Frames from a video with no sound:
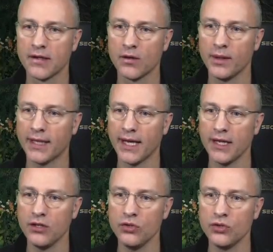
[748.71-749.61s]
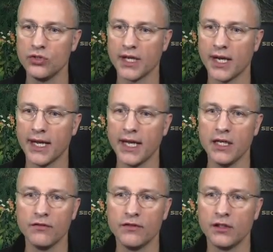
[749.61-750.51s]
We can't use any
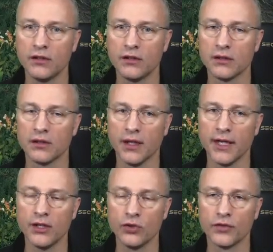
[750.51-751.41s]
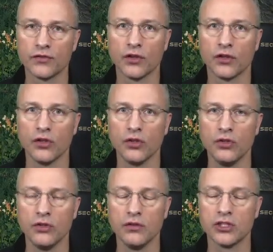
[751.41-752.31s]
of the Land Rovers for
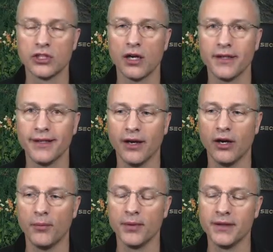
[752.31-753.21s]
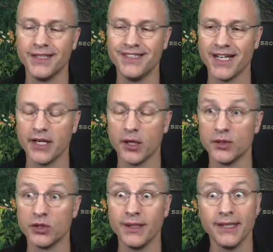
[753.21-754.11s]
starting up the generator,
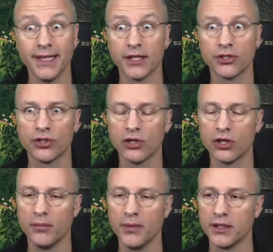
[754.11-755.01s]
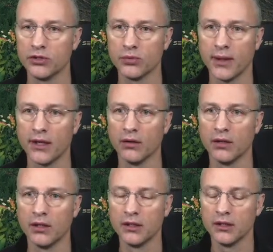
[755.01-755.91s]
so we need to get a truck up there as well.
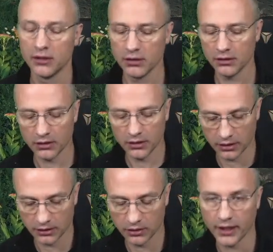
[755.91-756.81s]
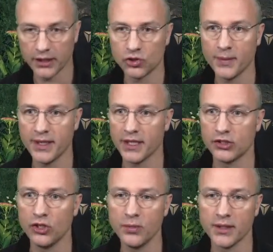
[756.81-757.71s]
Okay, so many things
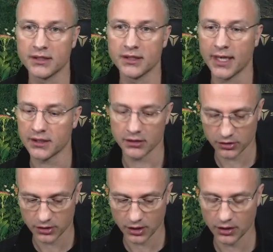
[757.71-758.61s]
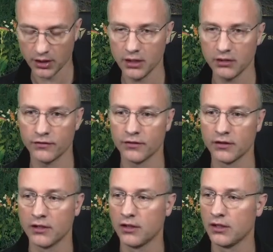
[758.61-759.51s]
to do with this task. It's kind of
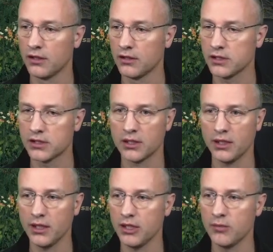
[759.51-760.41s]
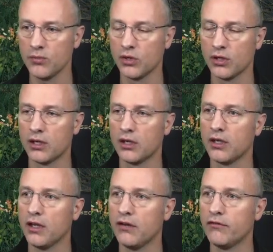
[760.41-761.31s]
slightly more
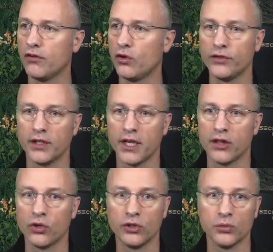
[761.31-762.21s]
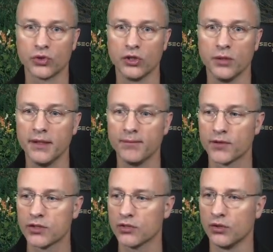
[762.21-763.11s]
involved than I thought it was going to be.
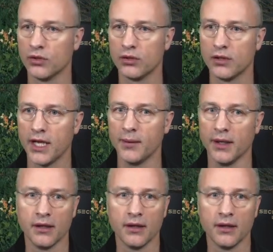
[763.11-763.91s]
So, anyway,